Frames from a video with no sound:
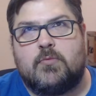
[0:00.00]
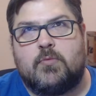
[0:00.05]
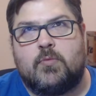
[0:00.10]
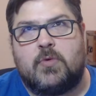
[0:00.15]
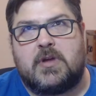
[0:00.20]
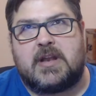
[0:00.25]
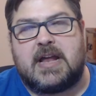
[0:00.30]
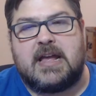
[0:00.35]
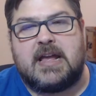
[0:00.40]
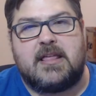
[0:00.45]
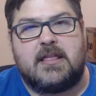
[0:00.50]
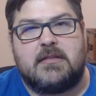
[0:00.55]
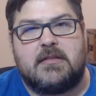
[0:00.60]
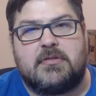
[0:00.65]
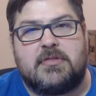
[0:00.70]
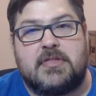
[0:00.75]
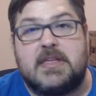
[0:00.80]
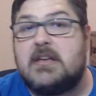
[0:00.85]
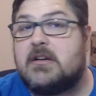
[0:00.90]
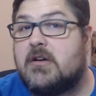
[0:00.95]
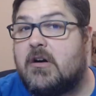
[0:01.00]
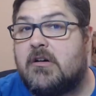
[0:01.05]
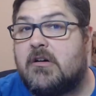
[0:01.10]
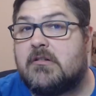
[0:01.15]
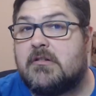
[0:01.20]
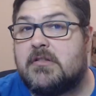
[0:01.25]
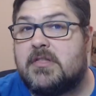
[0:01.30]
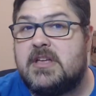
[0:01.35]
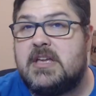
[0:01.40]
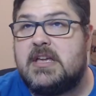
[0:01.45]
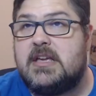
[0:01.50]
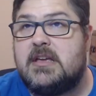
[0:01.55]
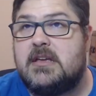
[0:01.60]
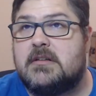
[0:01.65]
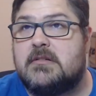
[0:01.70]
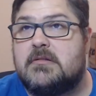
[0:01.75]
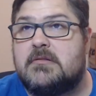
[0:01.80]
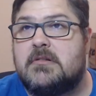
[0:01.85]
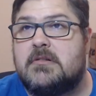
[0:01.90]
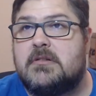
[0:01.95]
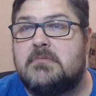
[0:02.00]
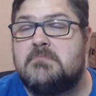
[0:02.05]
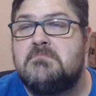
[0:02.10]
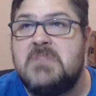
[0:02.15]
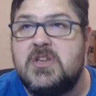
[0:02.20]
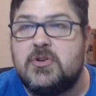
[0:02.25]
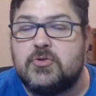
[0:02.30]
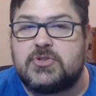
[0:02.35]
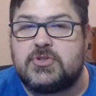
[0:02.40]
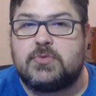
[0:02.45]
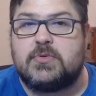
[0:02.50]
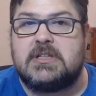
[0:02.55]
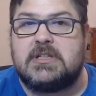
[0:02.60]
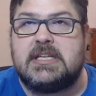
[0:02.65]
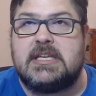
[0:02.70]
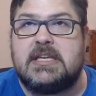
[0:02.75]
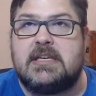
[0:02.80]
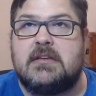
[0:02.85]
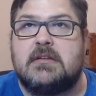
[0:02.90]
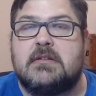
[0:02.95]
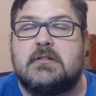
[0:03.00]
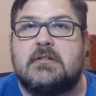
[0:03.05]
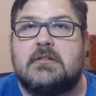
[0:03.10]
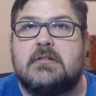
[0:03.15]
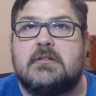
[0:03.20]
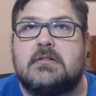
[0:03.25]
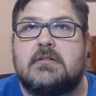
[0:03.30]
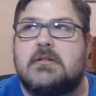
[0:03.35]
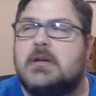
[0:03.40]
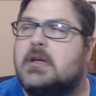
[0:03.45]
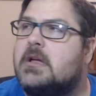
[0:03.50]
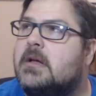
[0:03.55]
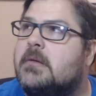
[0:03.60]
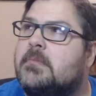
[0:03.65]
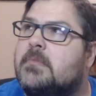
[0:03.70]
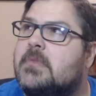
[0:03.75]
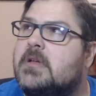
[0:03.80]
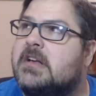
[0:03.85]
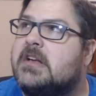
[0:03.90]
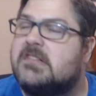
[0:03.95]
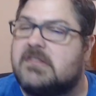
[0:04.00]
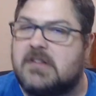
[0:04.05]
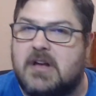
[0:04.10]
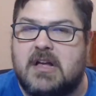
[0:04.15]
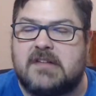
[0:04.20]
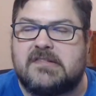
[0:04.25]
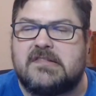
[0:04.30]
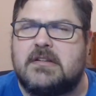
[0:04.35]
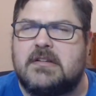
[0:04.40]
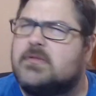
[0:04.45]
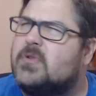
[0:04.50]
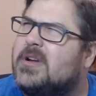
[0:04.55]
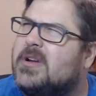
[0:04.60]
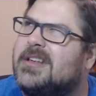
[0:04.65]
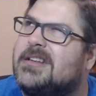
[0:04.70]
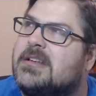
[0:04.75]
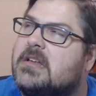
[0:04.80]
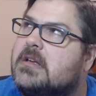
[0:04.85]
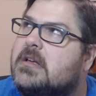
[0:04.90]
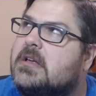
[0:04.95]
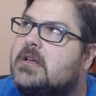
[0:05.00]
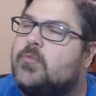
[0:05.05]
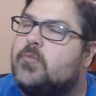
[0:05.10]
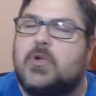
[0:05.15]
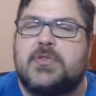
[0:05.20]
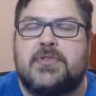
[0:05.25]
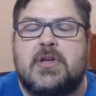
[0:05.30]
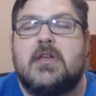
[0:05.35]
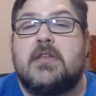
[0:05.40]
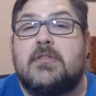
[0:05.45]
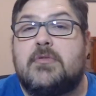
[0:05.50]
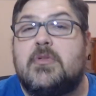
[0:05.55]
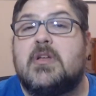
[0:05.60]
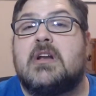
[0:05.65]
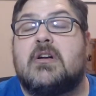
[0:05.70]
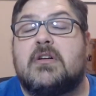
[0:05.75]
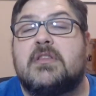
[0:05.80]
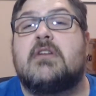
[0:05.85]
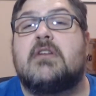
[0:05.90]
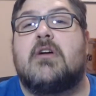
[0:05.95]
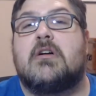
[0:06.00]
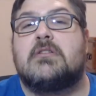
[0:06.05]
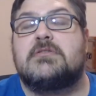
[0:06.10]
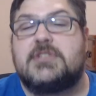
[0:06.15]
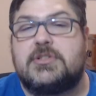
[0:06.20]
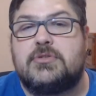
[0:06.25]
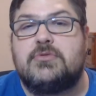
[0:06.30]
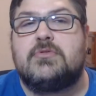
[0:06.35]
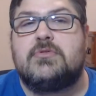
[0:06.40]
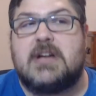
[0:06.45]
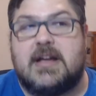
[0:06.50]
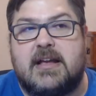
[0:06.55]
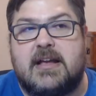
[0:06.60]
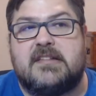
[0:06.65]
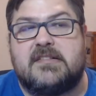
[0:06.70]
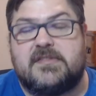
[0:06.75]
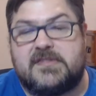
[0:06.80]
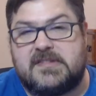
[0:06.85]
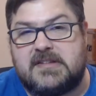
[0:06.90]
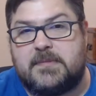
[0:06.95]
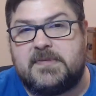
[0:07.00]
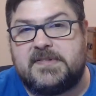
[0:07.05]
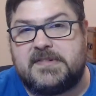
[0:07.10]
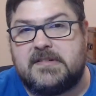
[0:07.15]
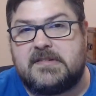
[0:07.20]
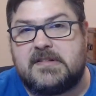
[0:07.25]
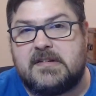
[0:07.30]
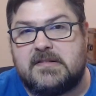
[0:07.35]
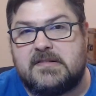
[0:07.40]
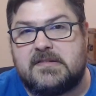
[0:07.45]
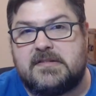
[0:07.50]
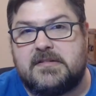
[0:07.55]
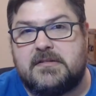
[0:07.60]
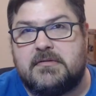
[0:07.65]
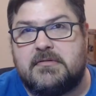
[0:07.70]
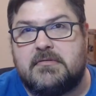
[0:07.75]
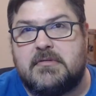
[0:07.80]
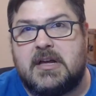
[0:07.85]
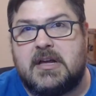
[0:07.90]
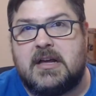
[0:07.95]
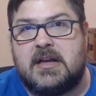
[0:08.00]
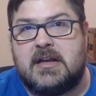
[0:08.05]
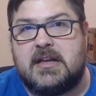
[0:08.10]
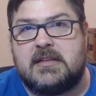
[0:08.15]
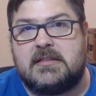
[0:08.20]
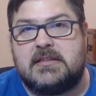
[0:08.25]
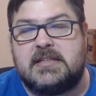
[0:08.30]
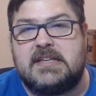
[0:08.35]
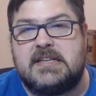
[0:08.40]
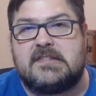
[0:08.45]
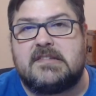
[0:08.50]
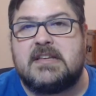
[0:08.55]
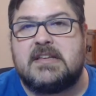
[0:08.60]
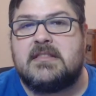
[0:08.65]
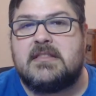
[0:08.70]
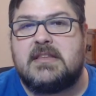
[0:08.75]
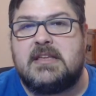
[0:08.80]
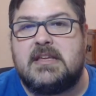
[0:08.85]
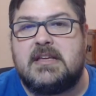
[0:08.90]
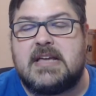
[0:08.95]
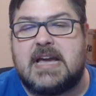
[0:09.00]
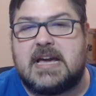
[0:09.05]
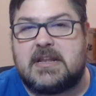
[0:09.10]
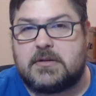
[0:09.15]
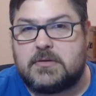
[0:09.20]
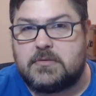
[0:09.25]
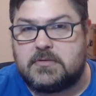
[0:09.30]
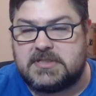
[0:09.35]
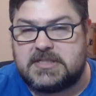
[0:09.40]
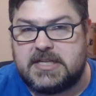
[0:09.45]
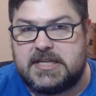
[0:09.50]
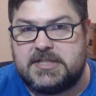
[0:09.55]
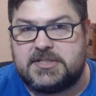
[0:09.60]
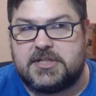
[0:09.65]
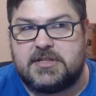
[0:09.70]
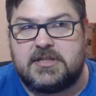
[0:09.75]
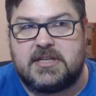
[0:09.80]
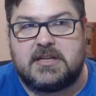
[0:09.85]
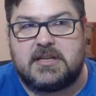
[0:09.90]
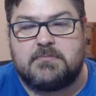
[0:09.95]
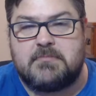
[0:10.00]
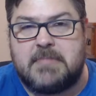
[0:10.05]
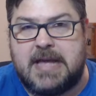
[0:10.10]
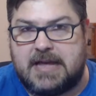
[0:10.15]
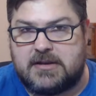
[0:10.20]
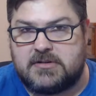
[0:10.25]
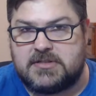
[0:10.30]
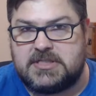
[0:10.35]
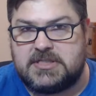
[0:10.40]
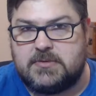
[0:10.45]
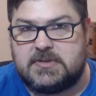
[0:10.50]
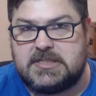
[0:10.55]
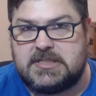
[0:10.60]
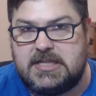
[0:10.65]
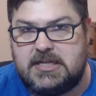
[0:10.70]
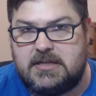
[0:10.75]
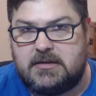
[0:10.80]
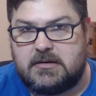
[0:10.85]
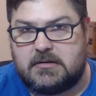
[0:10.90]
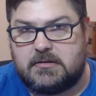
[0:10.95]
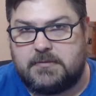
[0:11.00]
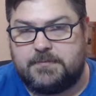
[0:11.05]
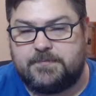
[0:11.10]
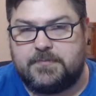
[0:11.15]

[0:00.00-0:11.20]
what I think are the mutually exhaustive. There are two kinds of substances, at least in the categorization that matters to us here.